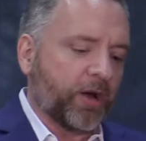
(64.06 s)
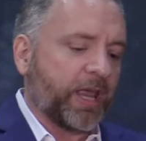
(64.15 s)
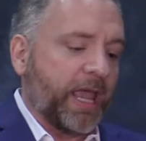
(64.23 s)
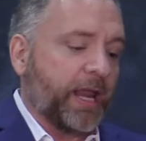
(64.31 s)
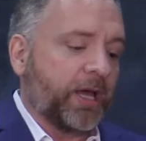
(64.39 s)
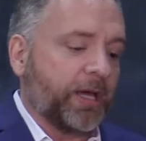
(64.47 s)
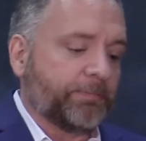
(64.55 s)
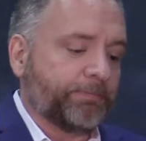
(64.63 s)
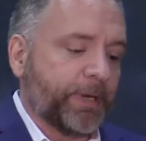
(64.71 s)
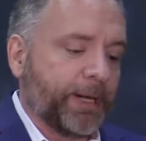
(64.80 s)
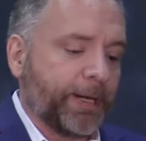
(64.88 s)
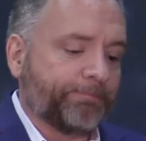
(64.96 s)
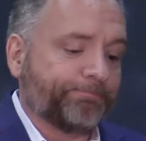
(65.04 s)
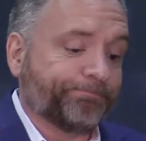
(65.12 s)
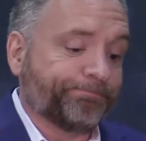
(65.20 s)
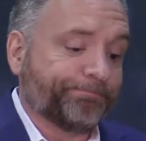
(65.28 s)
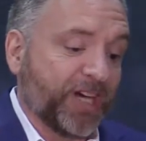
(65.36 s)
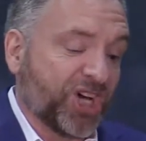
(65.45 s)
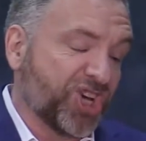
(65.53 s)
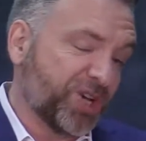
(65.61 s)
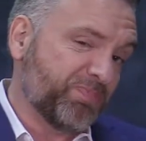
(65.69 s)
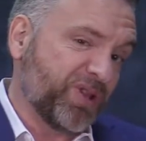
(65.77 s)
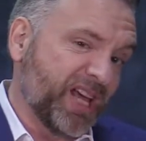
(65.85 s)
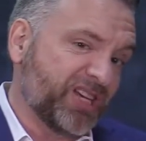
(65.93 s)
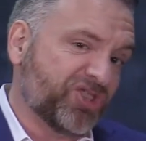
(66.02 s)
can a good
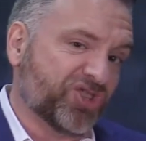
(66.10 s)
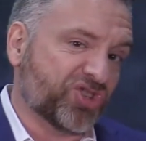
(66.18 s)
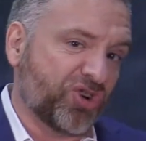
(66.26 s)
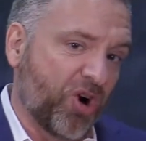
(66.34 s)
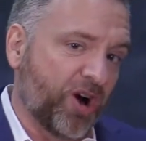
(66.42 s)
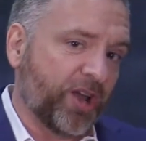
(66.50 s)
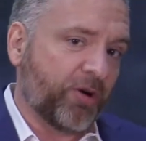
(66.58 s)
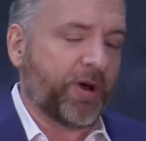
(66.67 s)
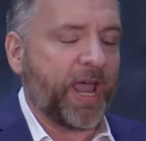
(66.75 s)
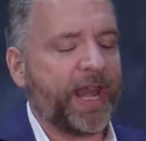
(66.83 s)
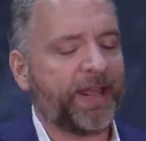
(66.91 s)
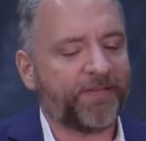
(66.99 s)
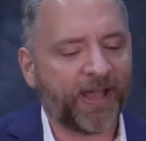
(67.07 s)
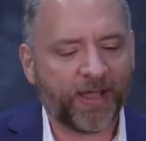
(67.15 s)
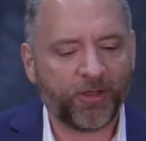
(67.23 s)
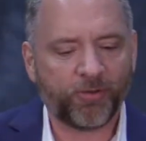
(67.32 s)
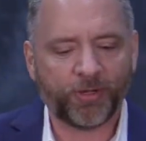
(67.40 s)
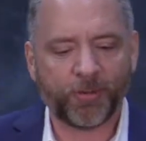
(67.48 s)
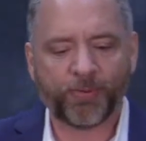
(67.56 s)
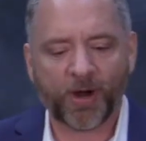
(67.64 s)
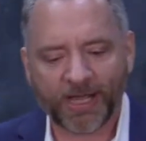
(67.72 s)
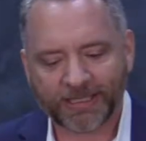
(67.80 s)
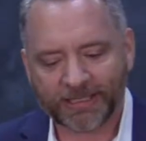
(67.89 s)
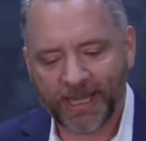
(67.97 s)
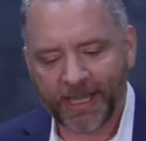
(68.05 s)
place to start at creating value in the
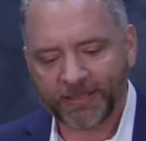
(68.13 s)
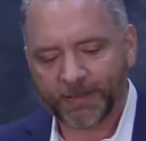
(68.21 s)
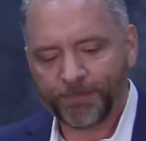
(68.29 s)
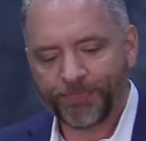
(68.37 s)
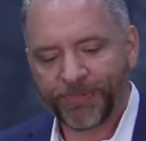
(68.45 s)
process,